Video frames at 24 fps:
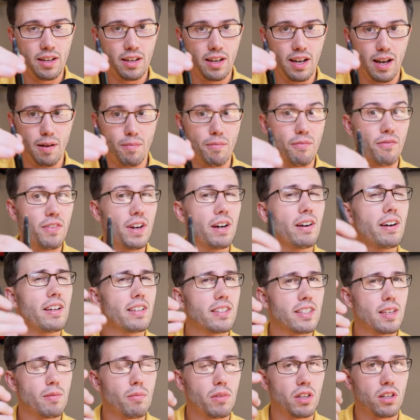um, very
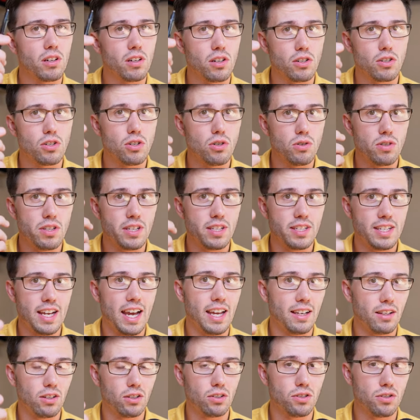similar to the
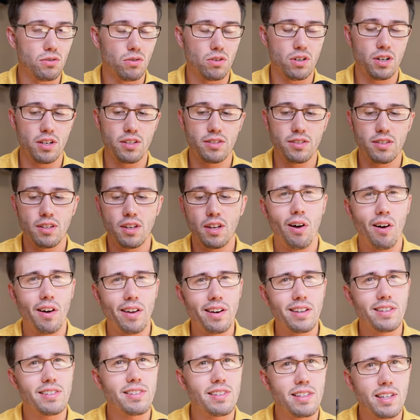Staedtler Noris.
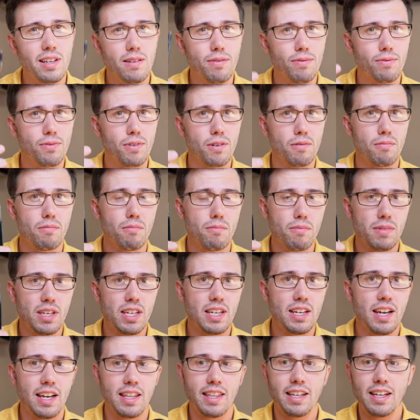Honestly, for
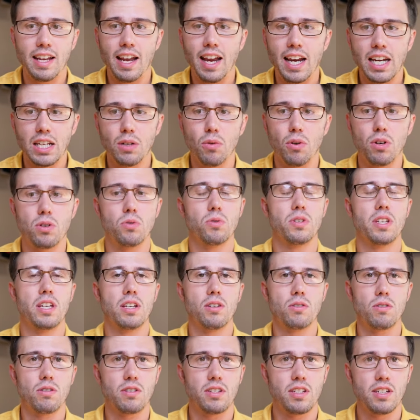me, I think anyone who's
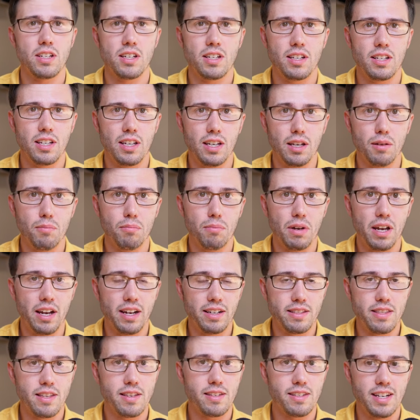interested in
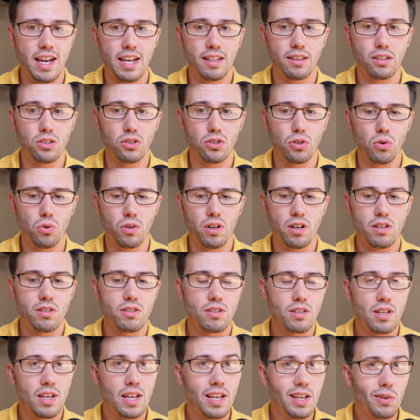buying the Staedtler
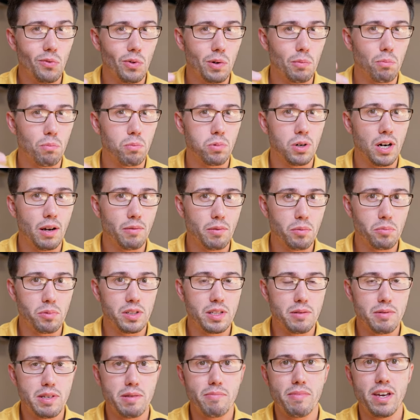Noris would
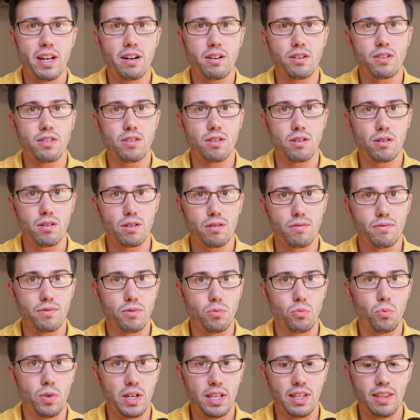probably be better served
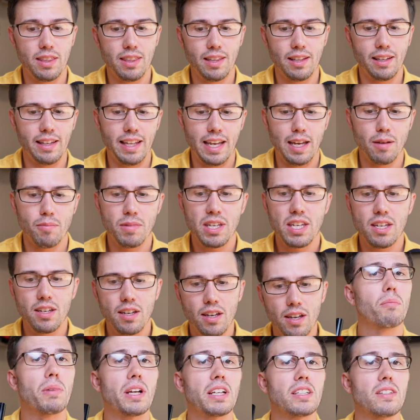with the Lamy,
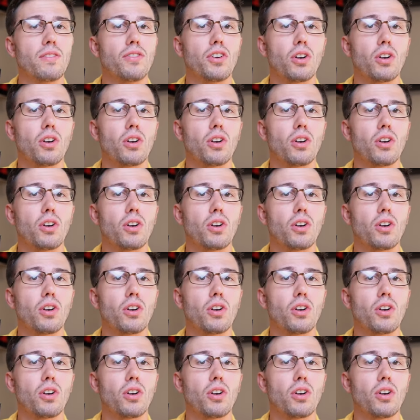because if